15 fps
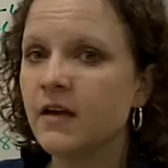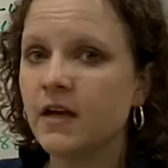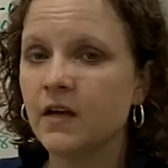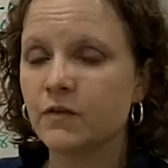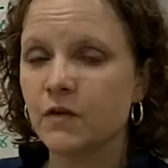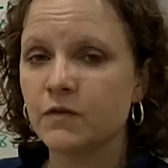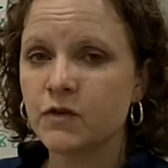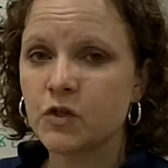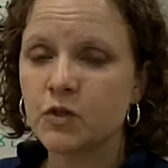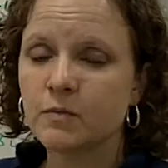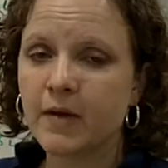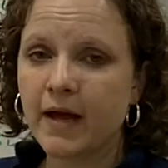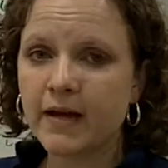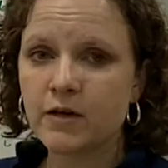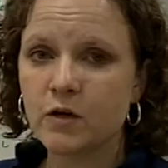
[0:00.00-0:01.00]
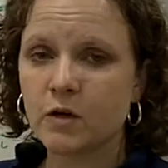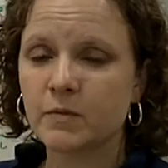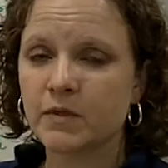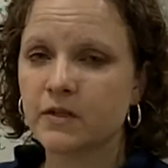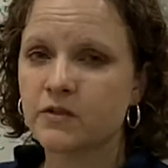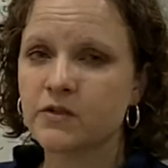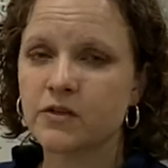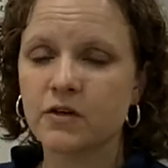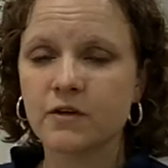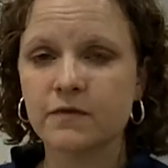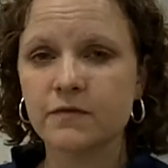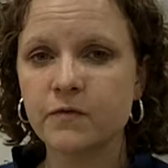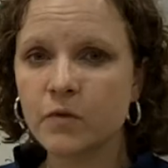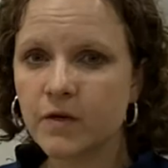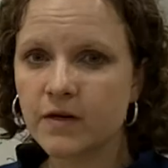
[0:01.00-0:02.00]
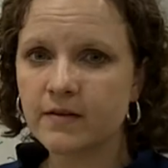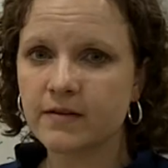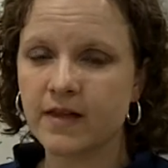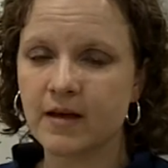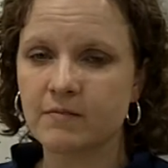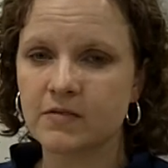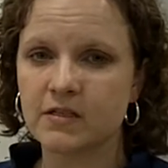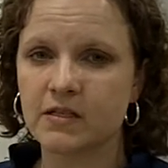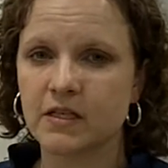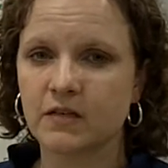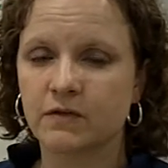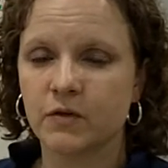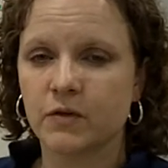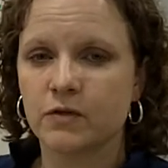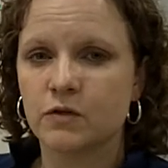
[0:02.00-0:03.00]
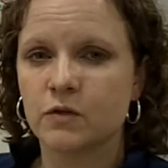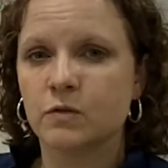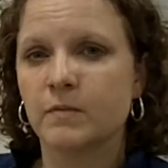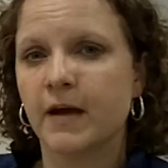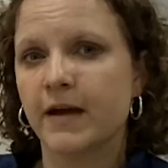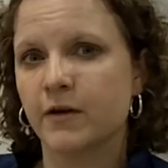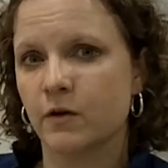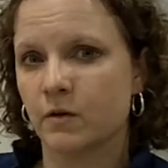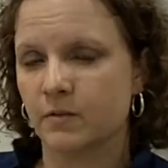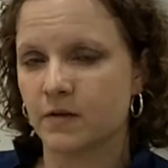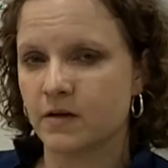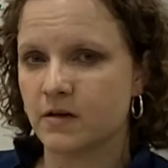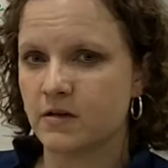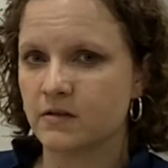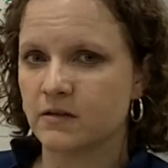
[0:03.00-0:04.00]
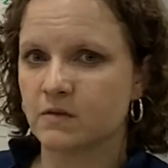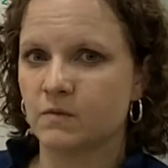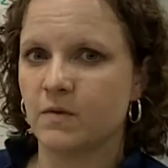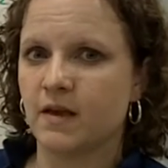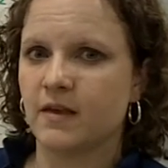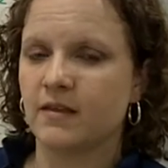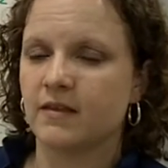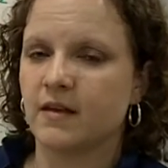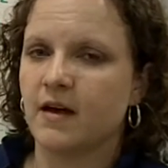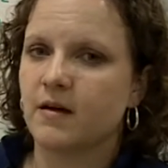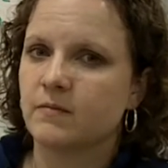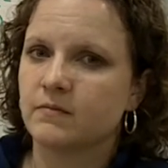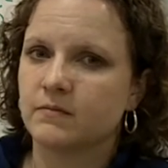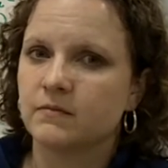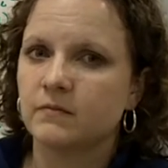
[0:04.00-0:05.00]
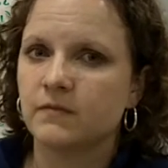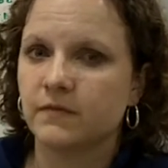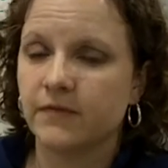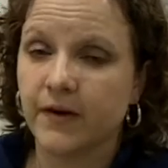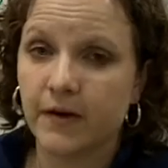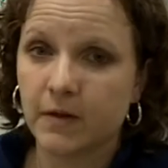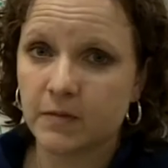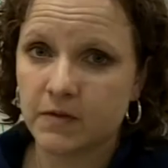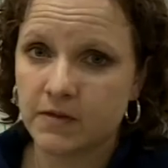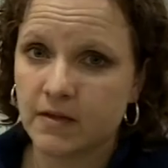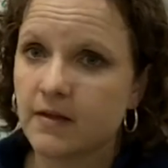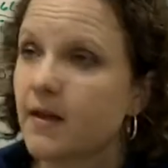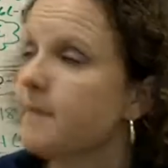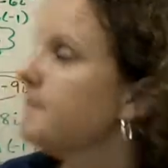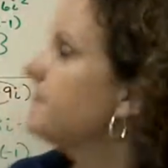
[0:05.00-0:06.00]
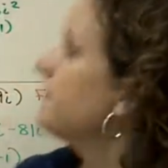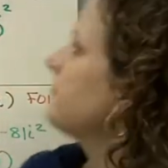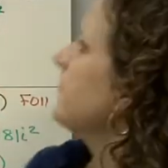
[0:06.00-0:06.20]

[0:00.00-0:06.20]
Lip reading: If you have two binomials, you're going to FOIL them, just like if you had two binomials with variables in them.